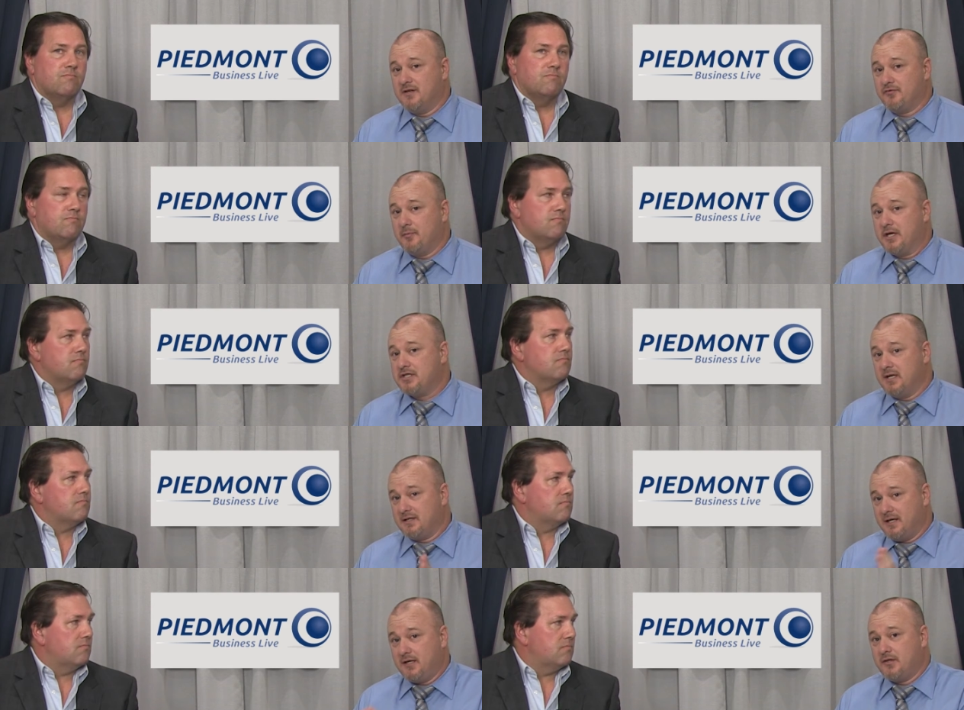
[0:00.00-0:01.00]
Speaker 1: information
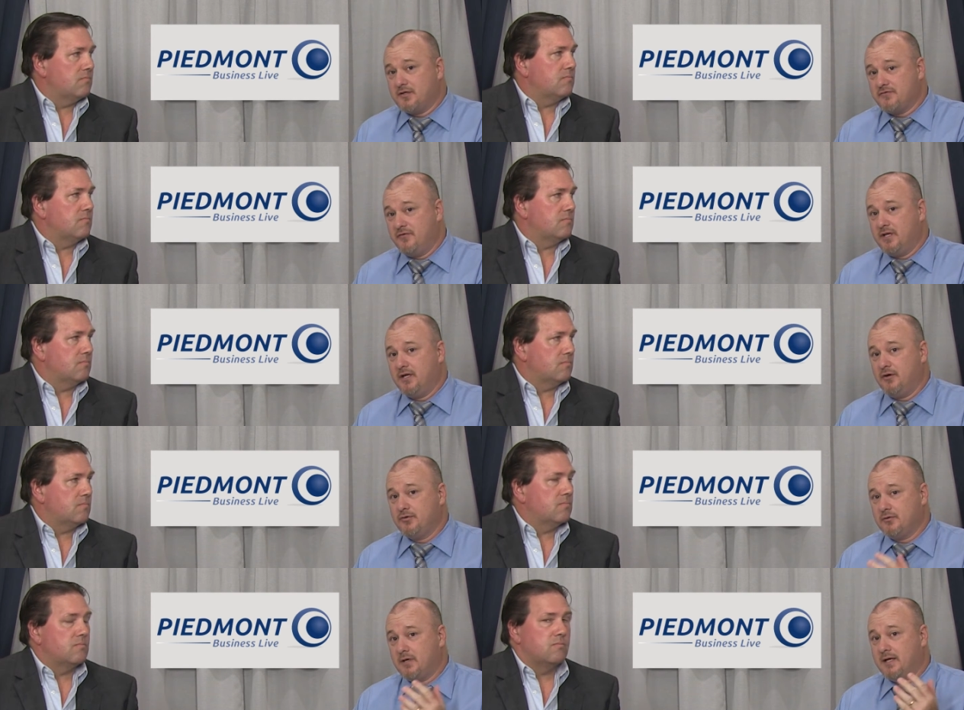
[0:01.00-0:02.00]
at the end of this
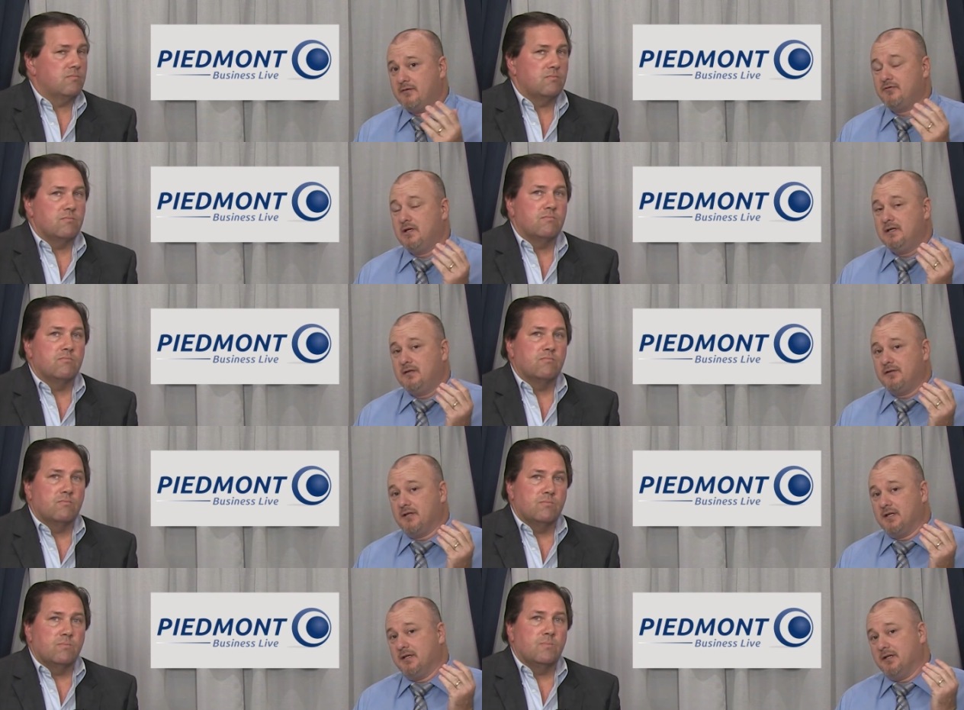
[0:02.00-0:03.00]
video. You'll have
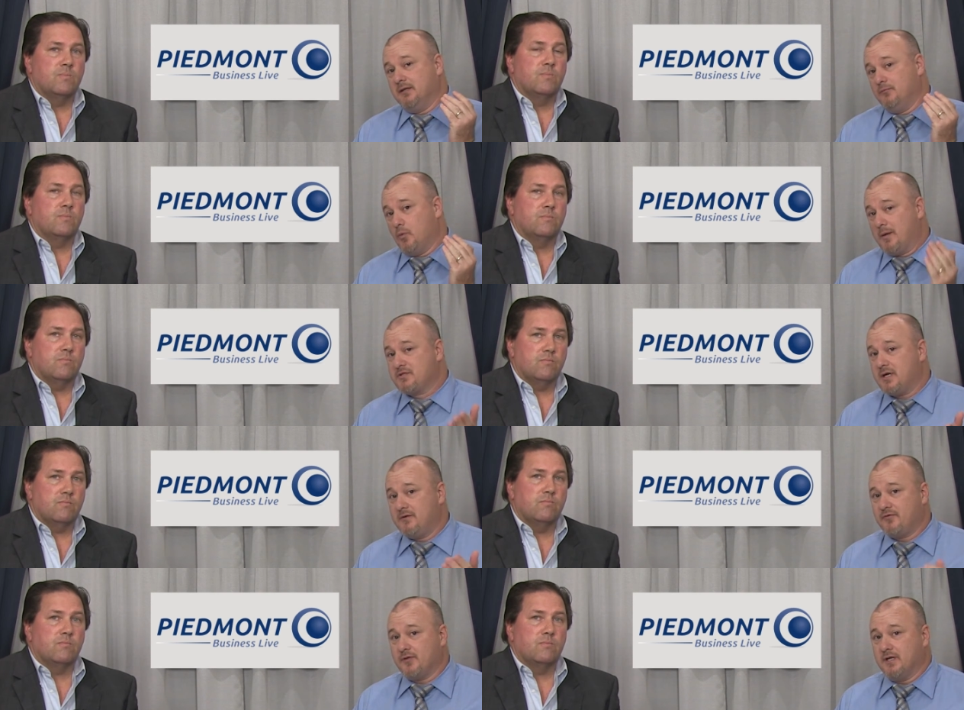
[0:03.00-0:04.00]
the
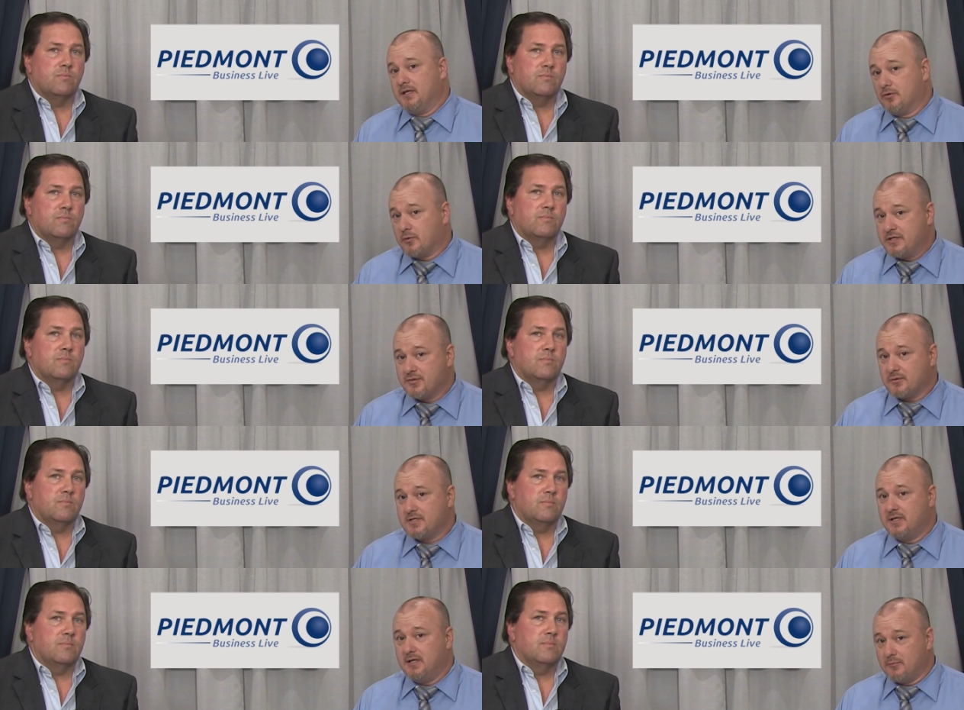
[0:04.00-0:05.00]
website for the Eagle
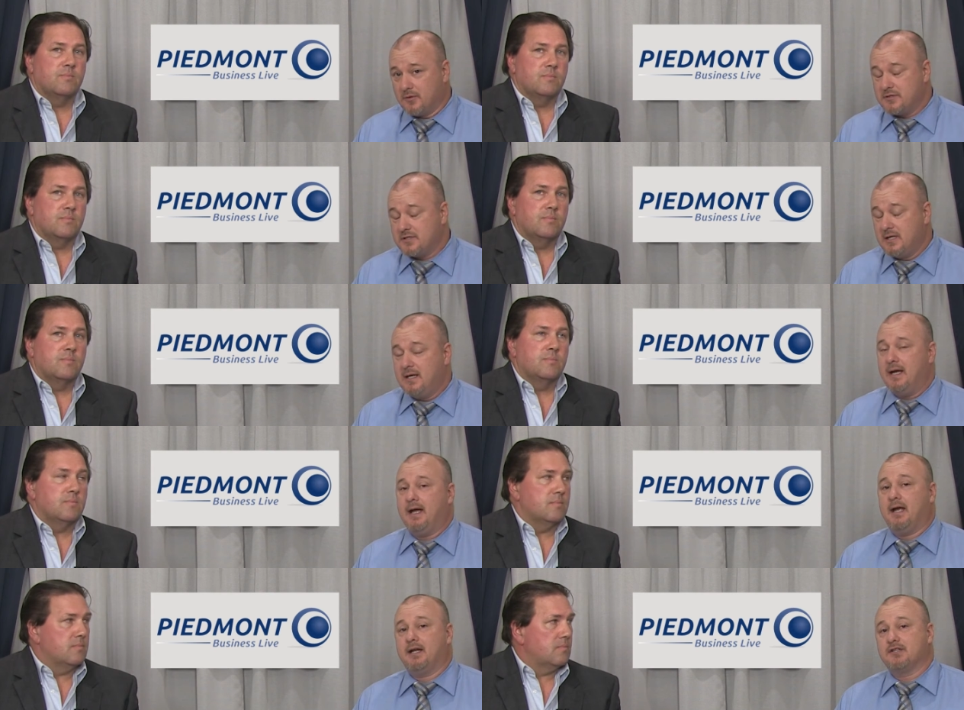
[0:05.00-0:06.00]
Resourcing Networks,
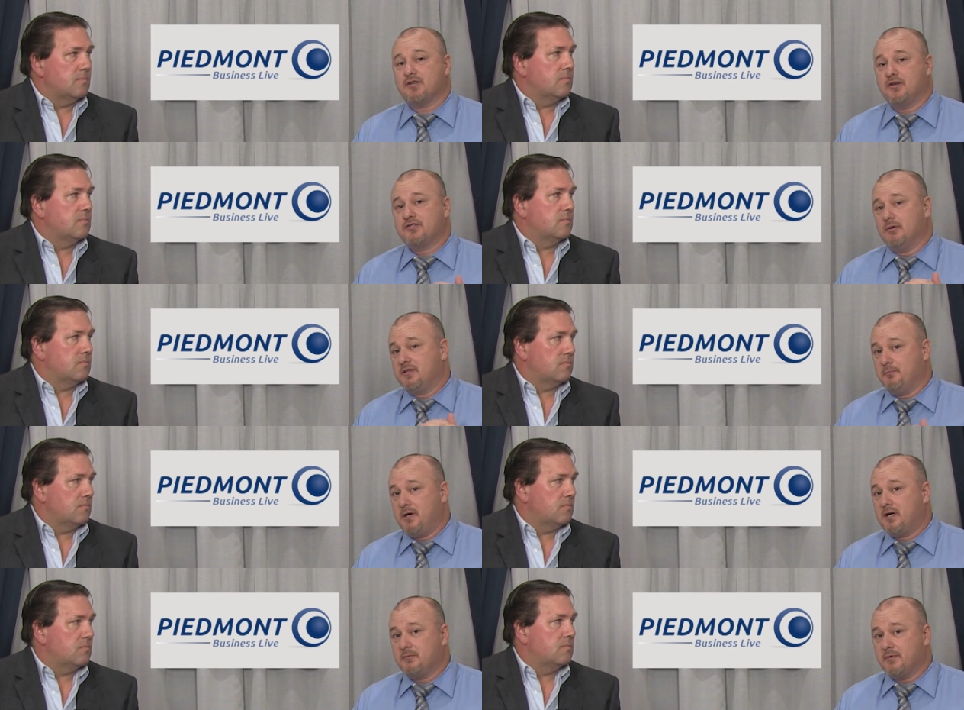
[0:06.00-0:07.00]
and it's also at the
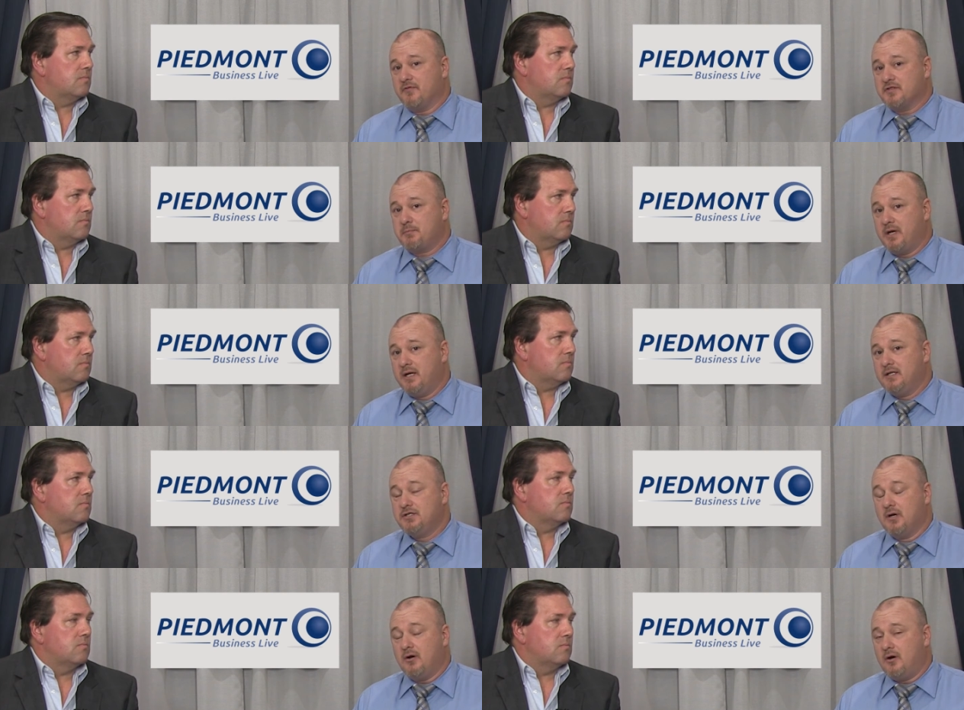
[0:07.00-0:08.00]
bottom of this
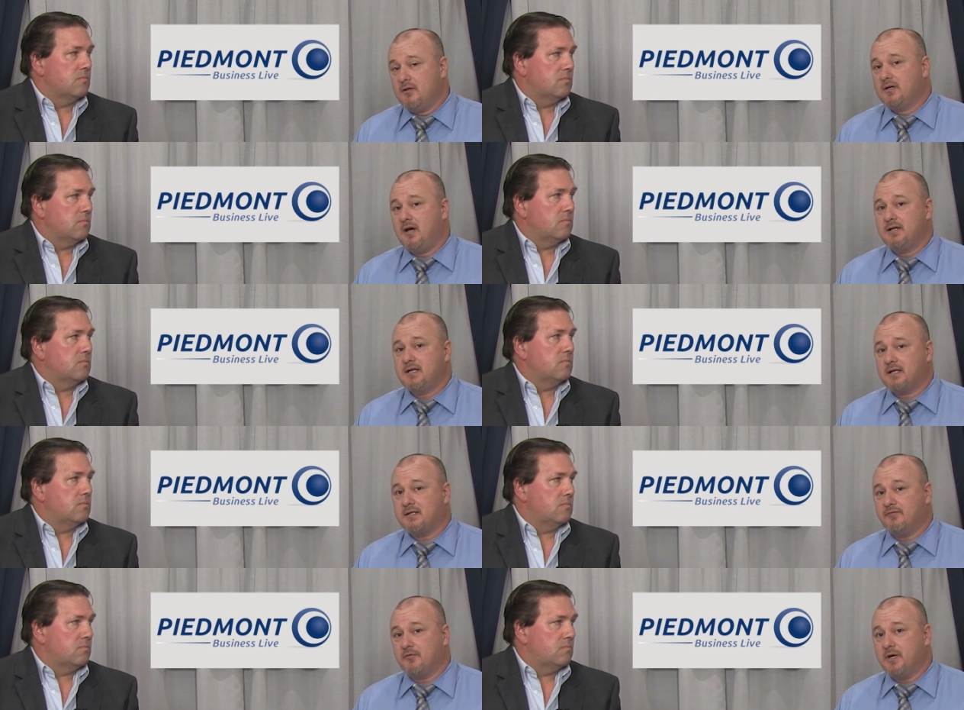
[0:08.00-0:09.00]
page. All the
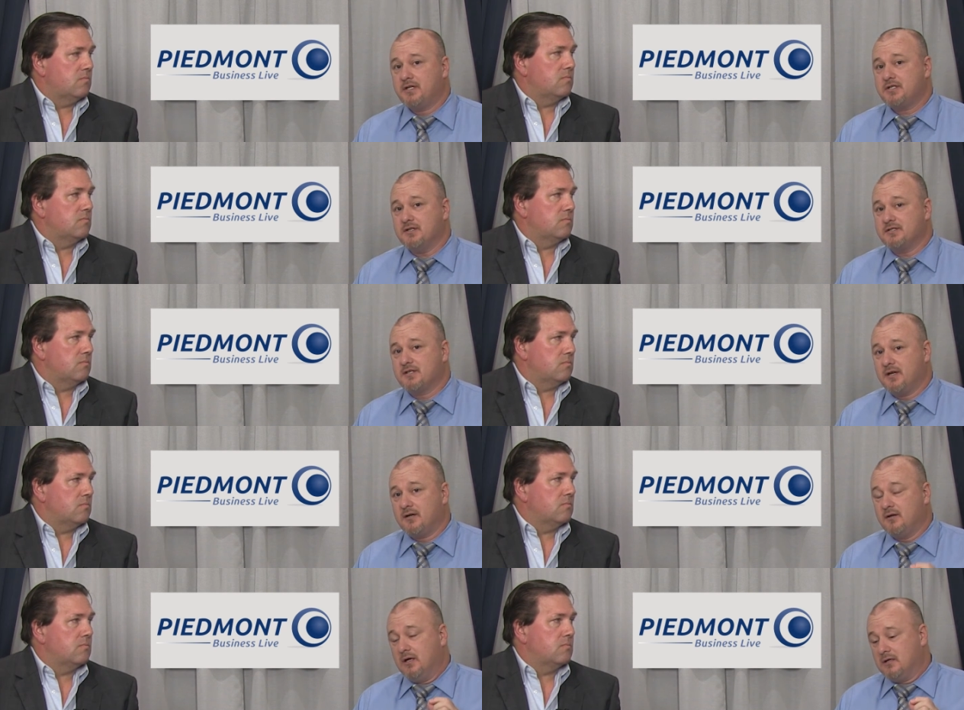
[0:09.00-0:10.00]
contact information is
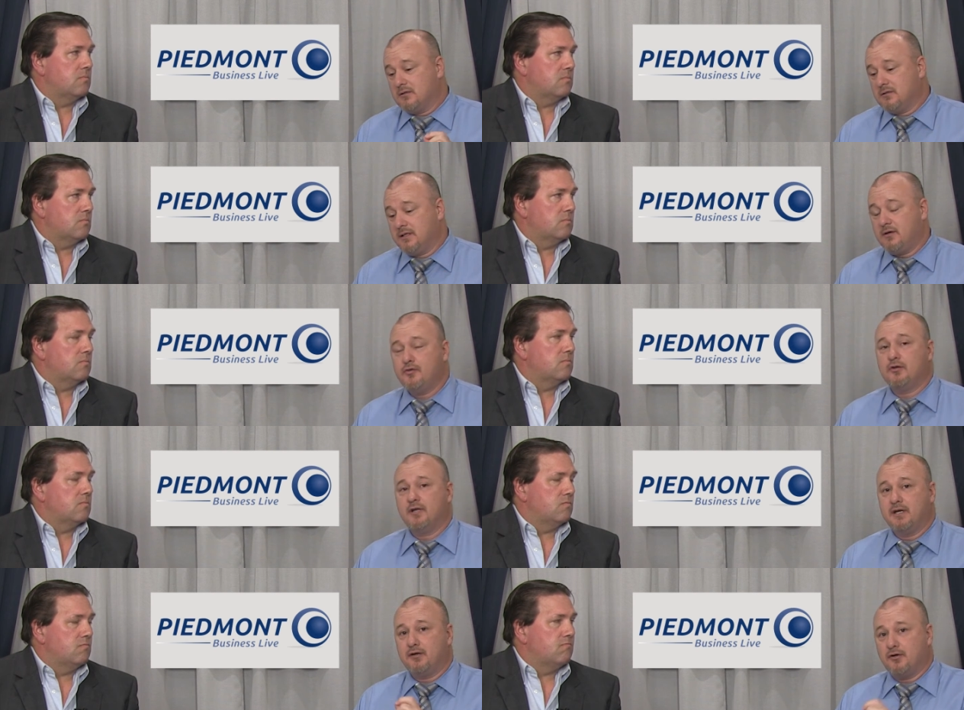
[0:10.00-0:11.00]
there. Click on the
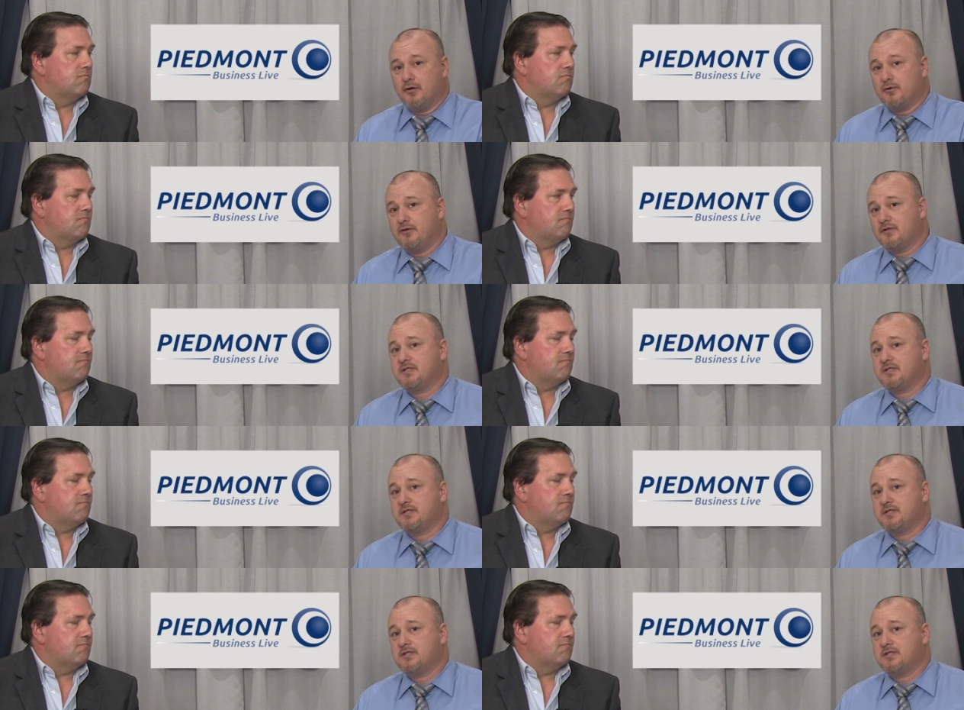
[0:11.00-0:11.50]
link, go to their